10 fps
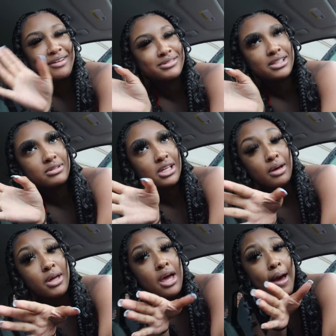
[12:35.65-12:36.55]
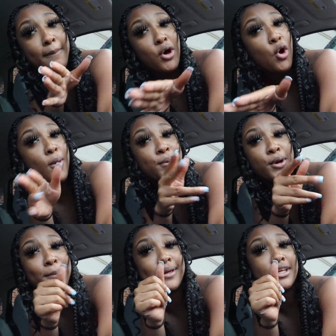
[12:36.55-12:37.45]
I'm just, let me stop. I'm gonna go home, put
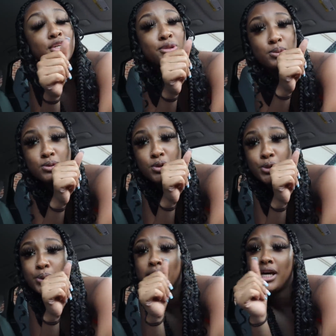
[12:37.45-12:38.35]
on me a cute swimsuit,